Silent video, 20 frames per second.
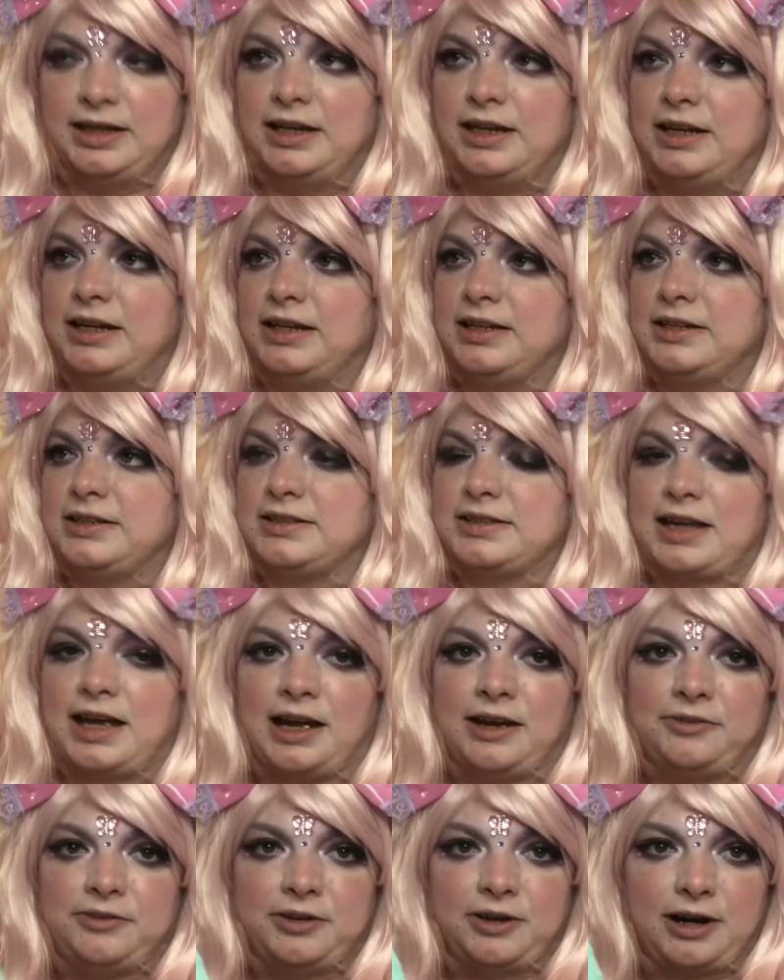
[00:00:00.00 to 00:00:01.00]
is
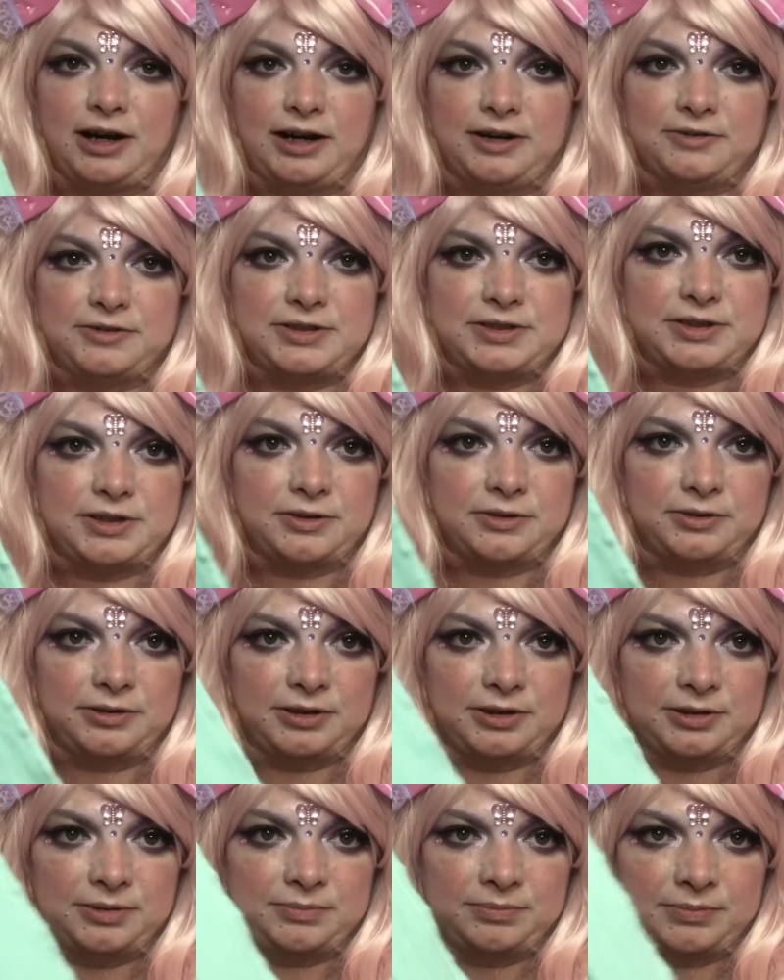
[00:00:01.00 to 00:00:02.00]
after I have sewn
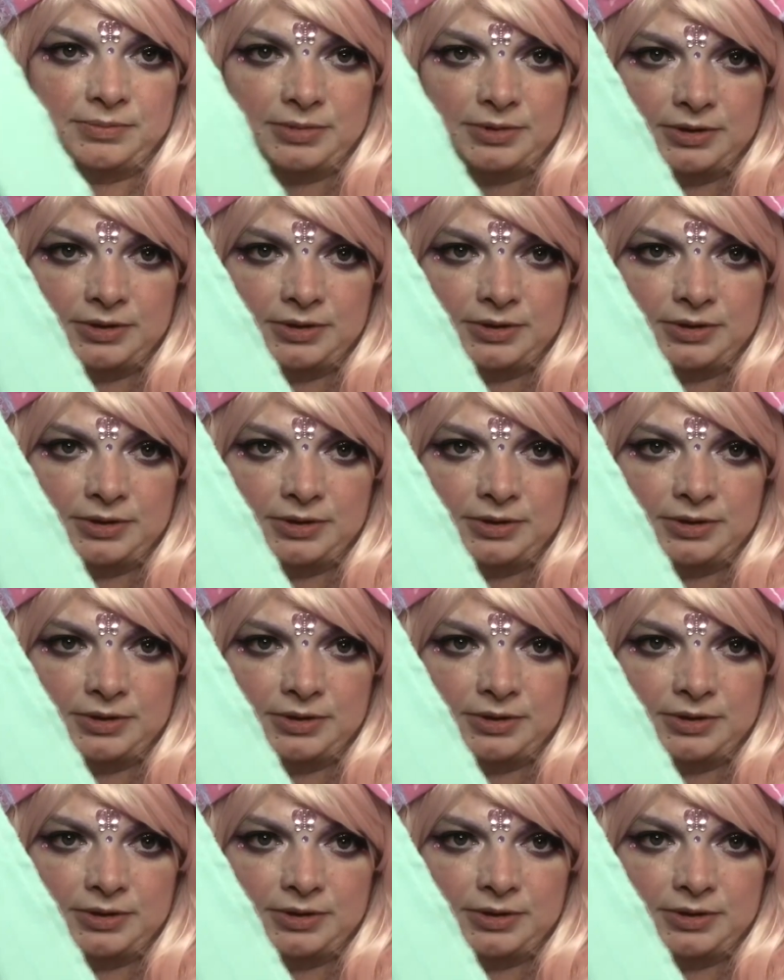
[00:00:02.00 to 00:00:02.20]
them